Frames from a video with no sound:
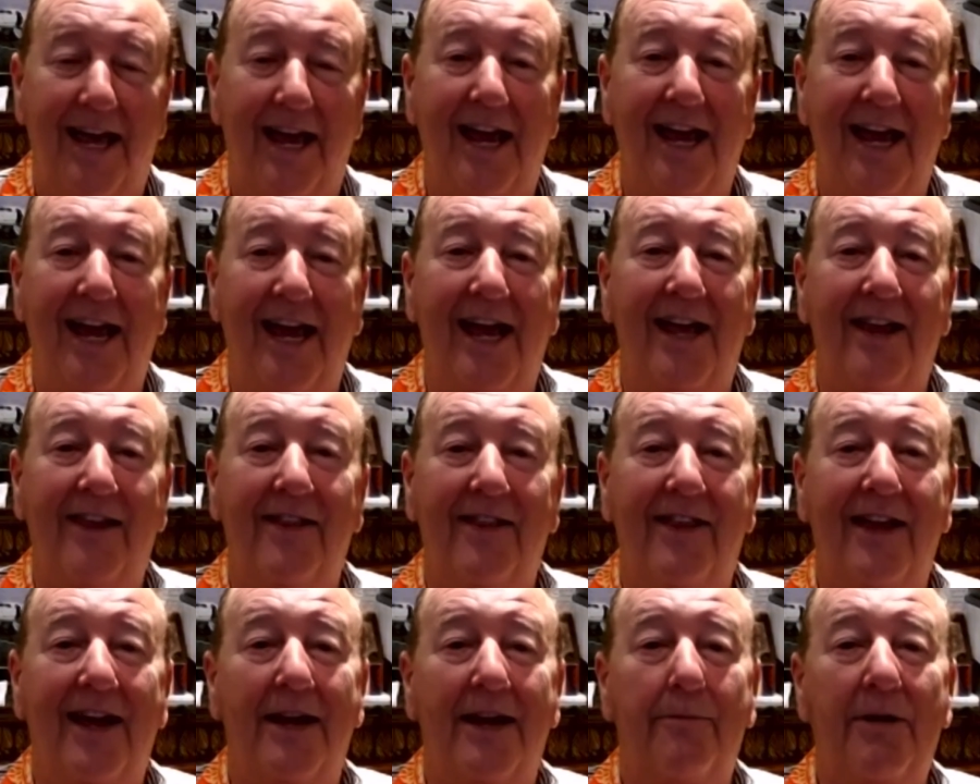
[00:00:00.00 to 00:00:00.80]

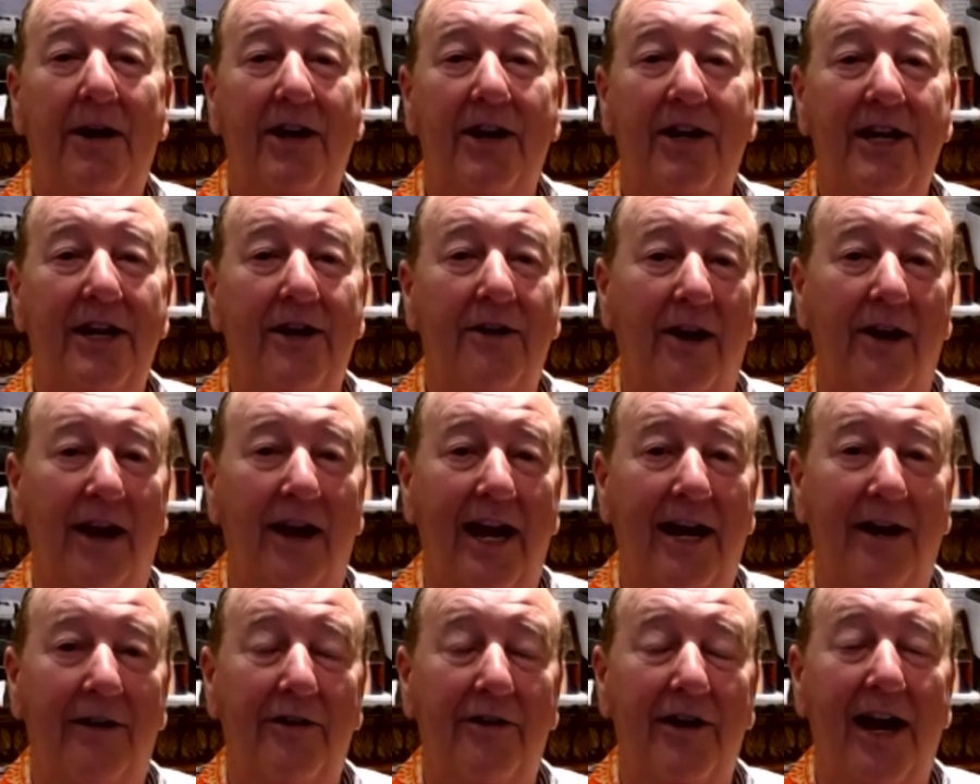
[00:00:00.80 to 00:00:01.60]
and then about a year
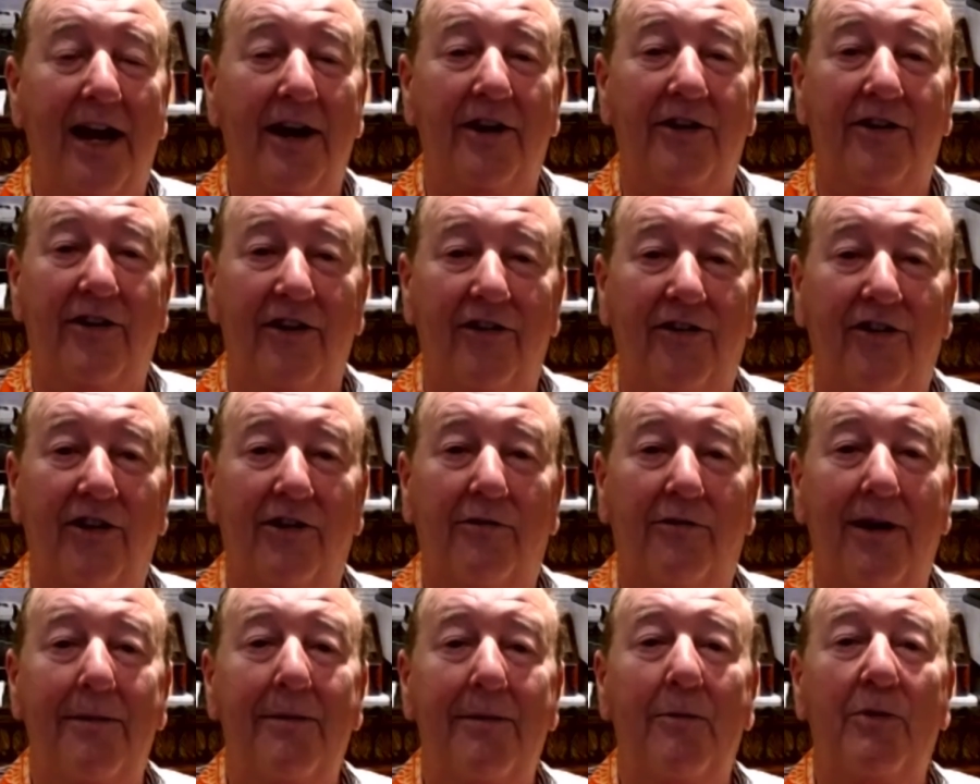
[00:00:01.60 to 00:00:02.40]
later he had a
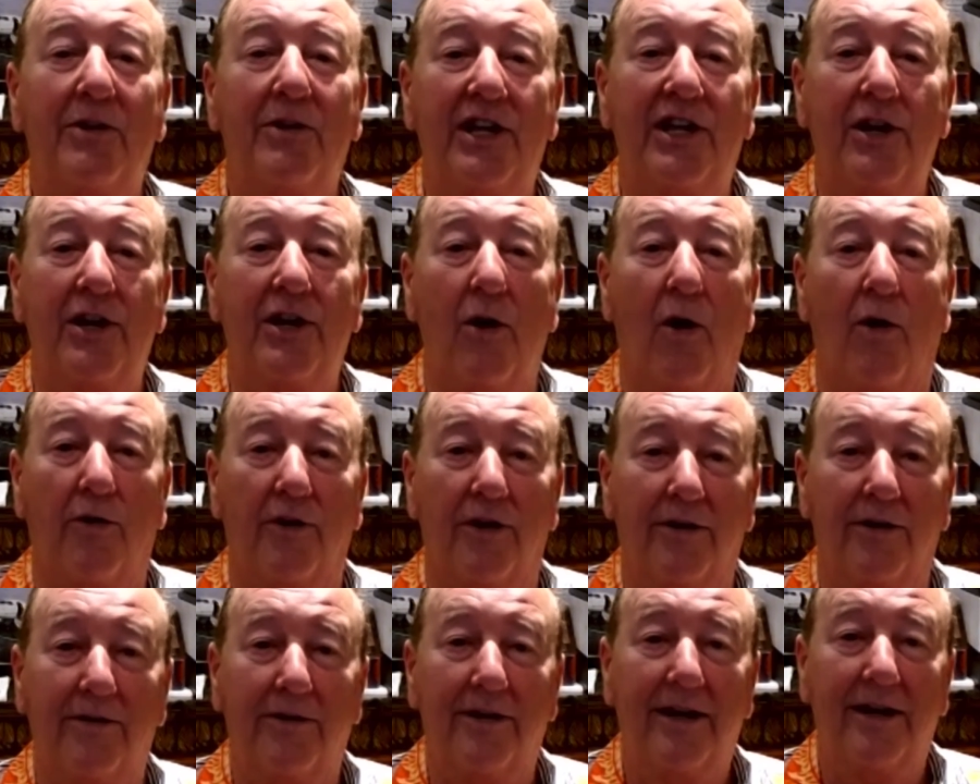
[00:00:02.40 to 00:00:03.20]
disagreement with the
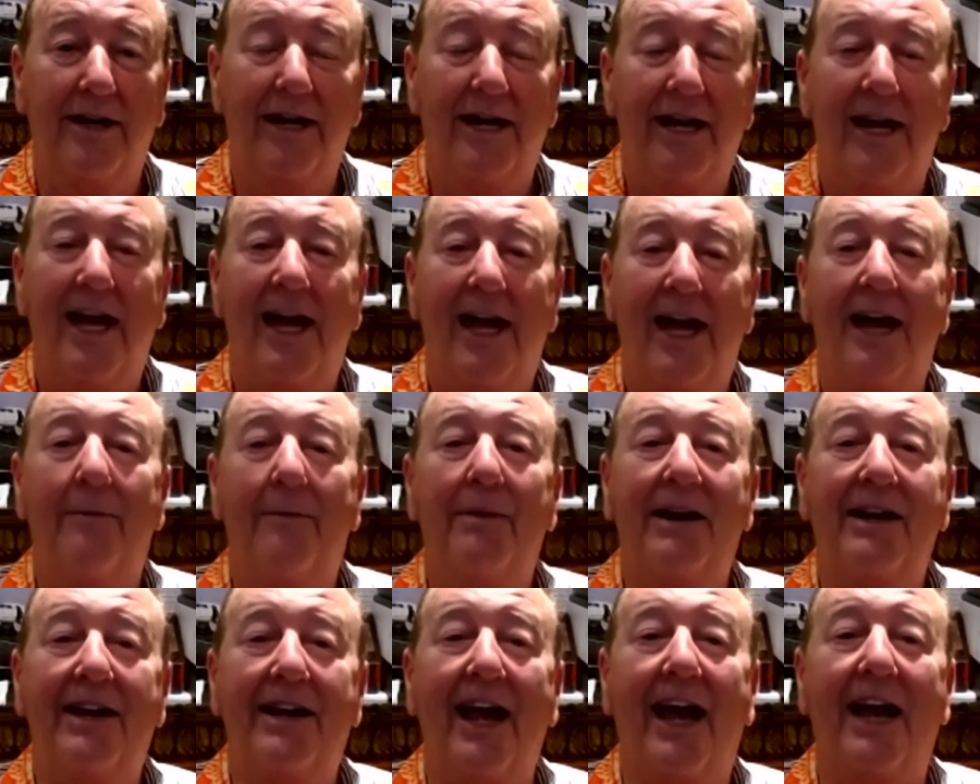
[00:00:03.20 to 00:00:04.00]
owner,
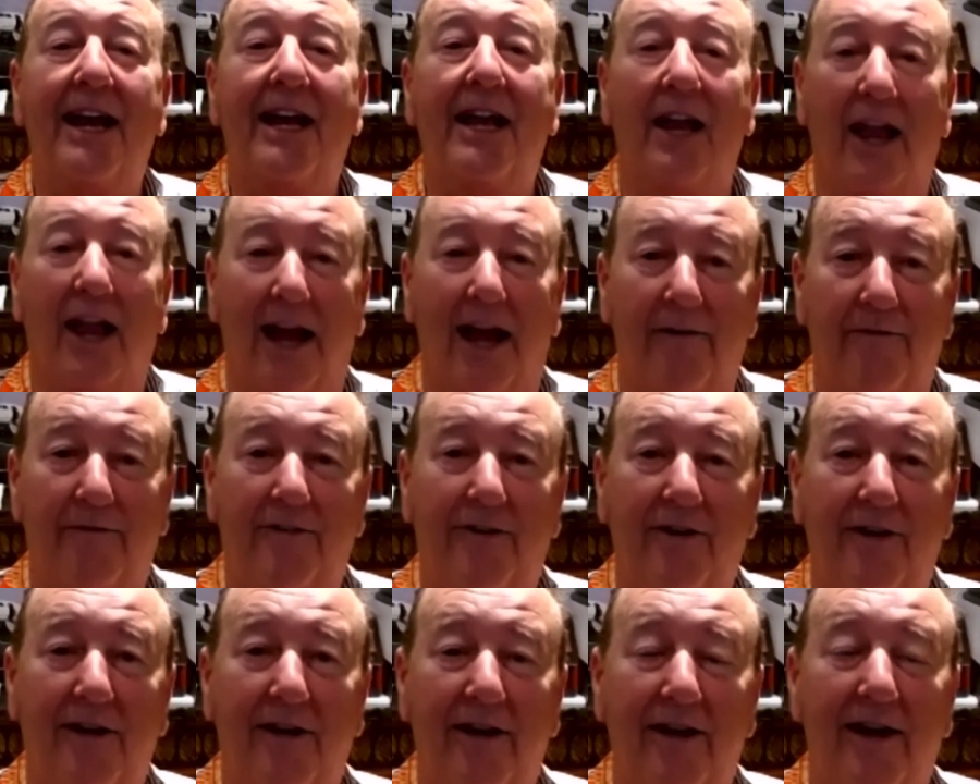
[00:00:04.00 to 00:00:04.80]
and my dad left.